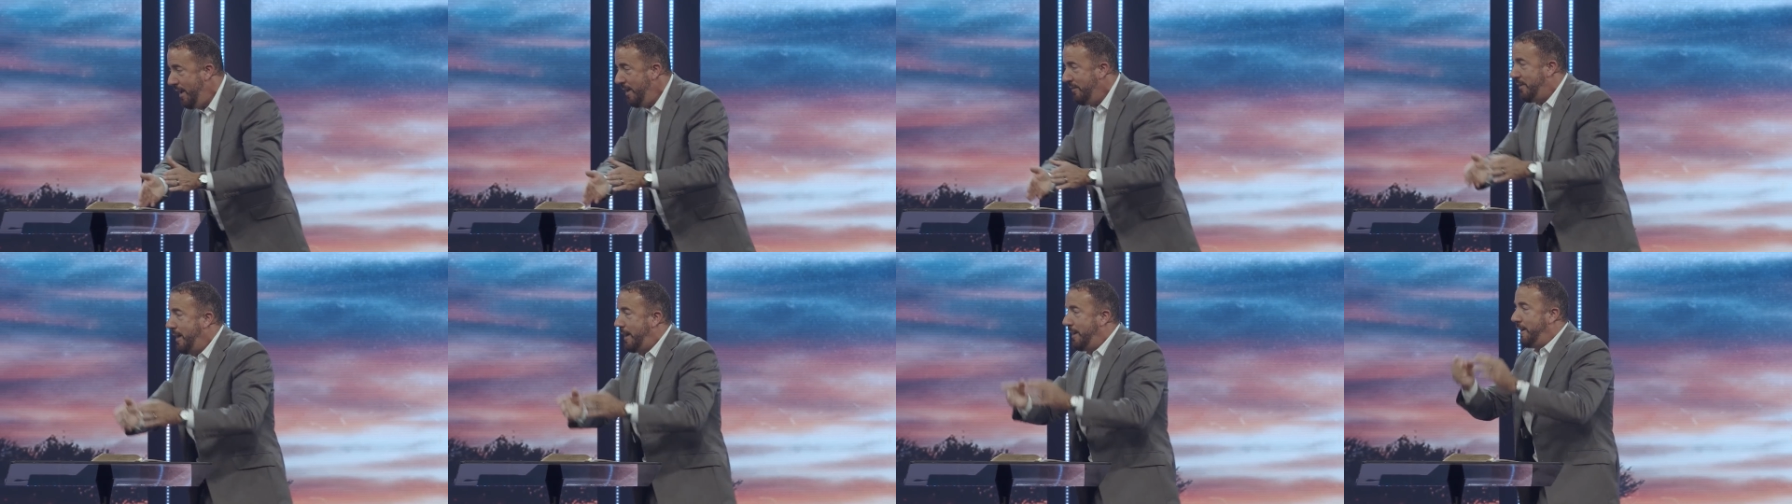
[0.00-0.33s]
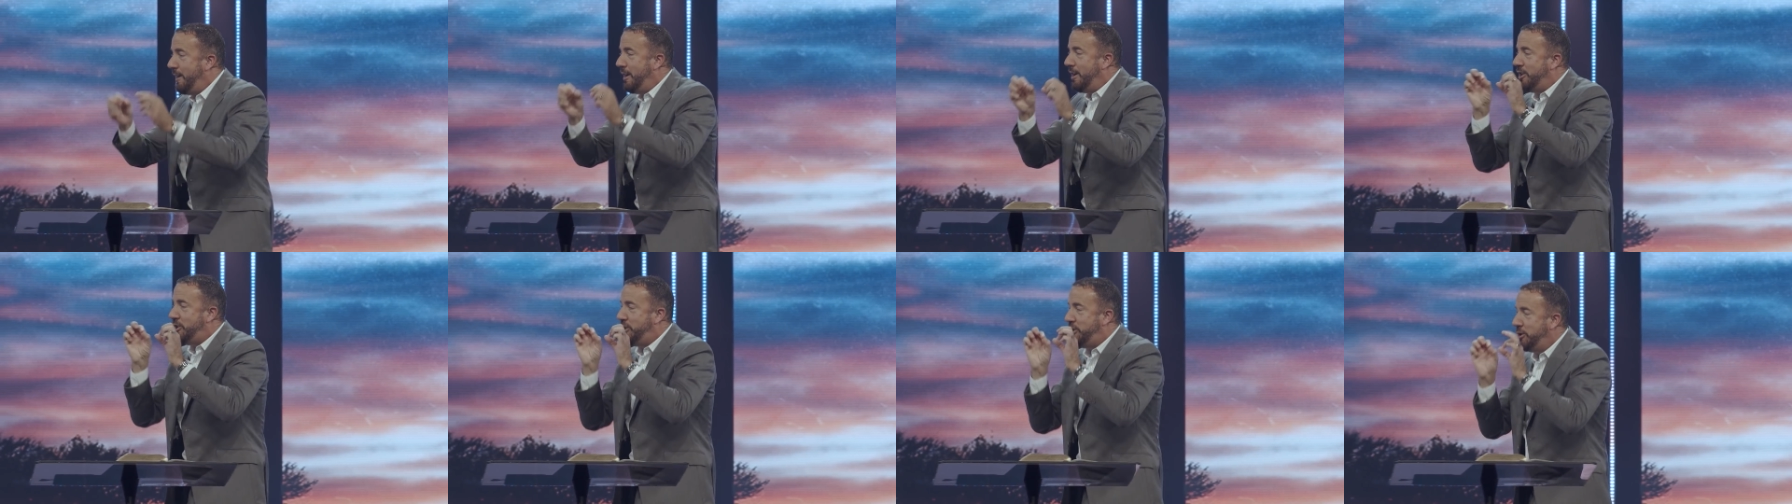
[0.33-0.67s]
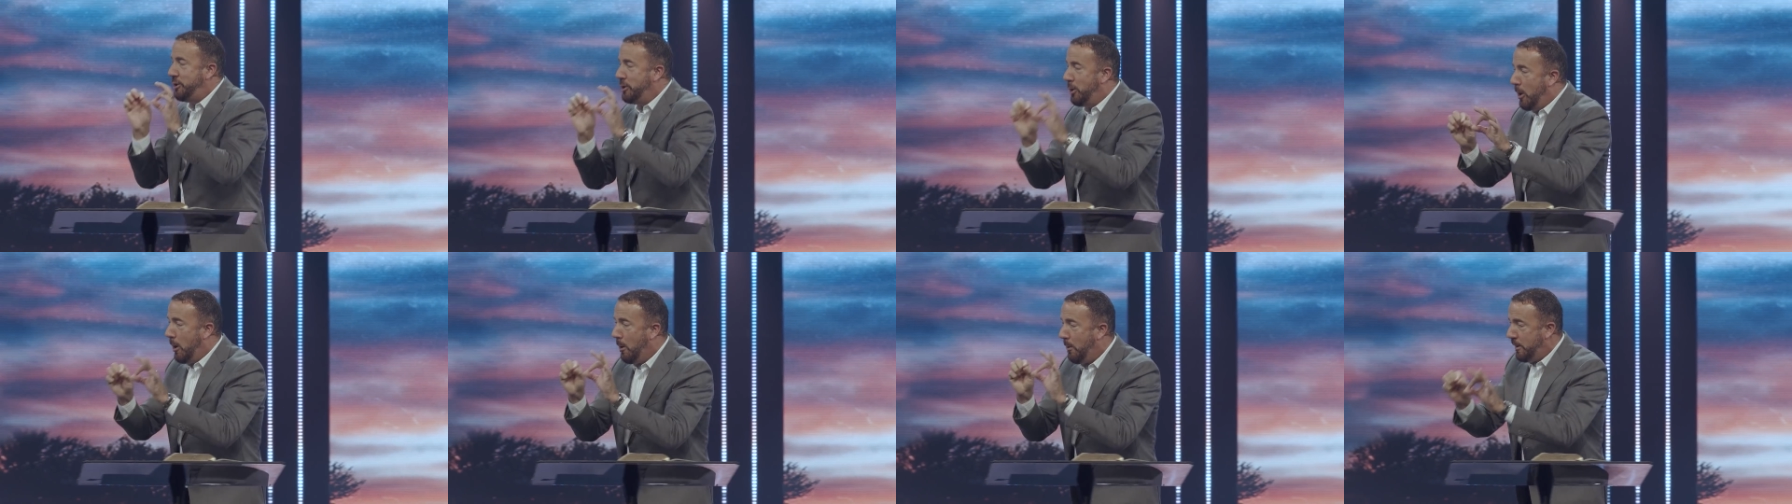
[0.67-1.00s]
That it is
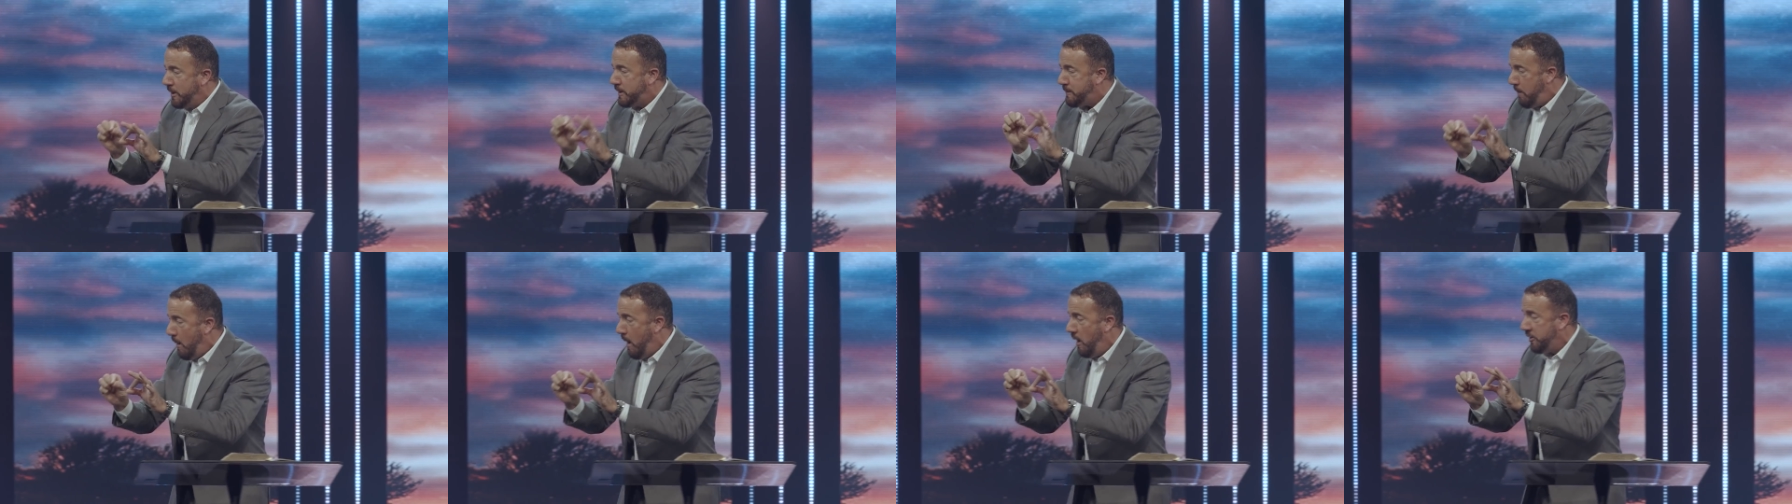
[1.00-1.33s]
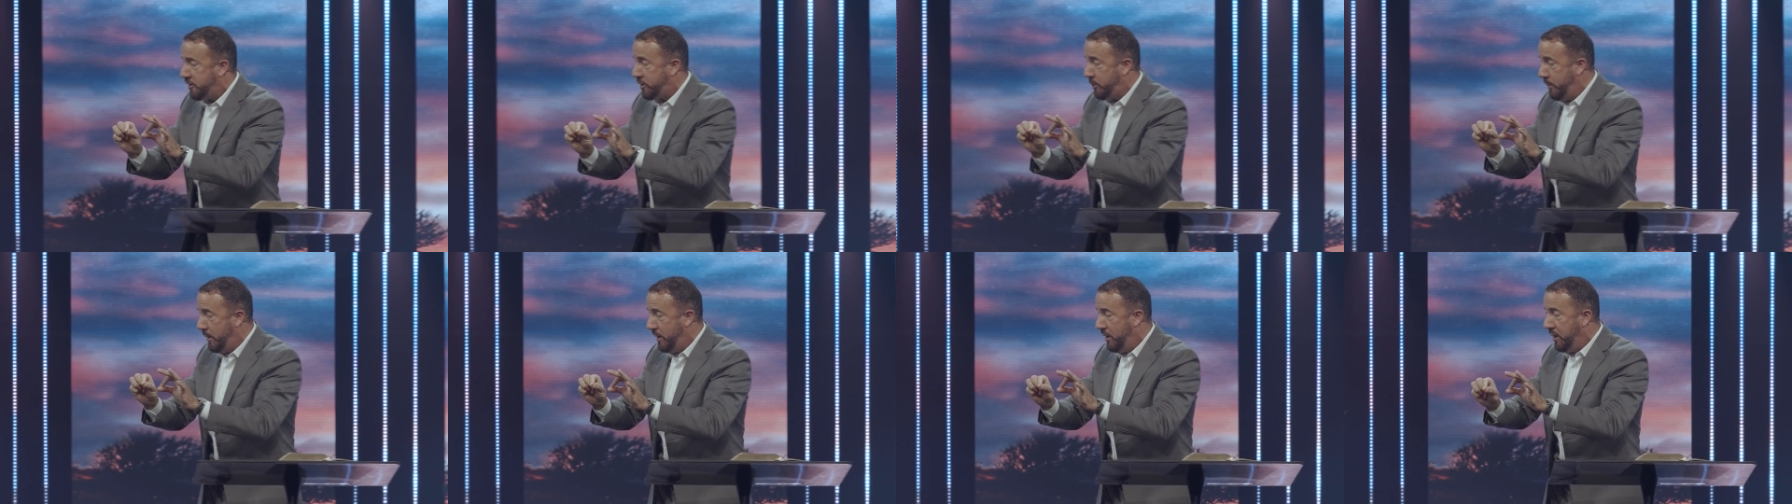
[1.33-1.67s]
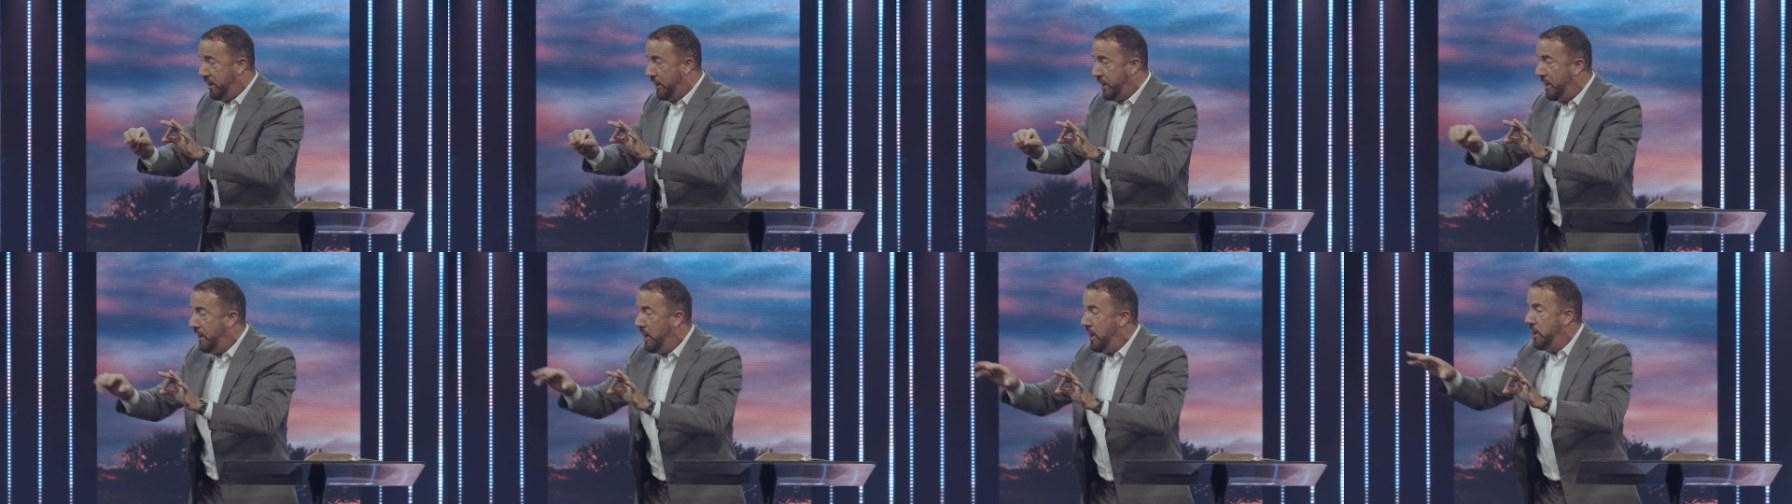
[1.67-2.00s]
your
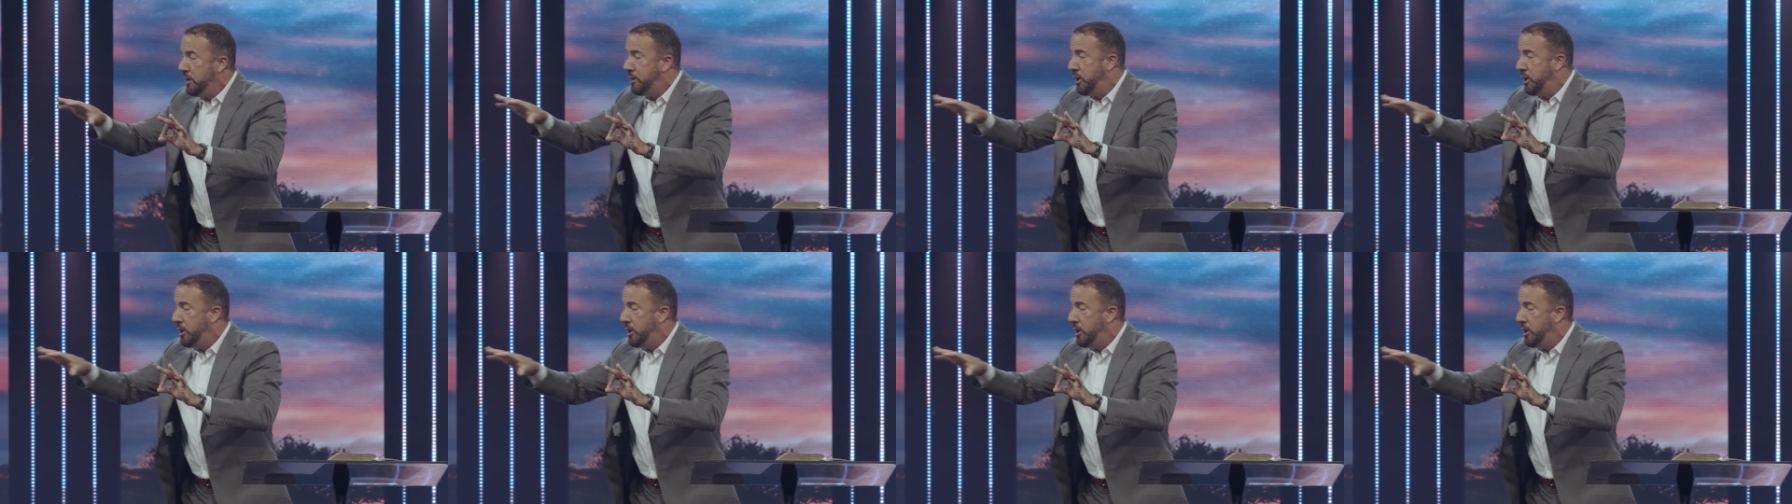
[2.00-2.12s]
responsibility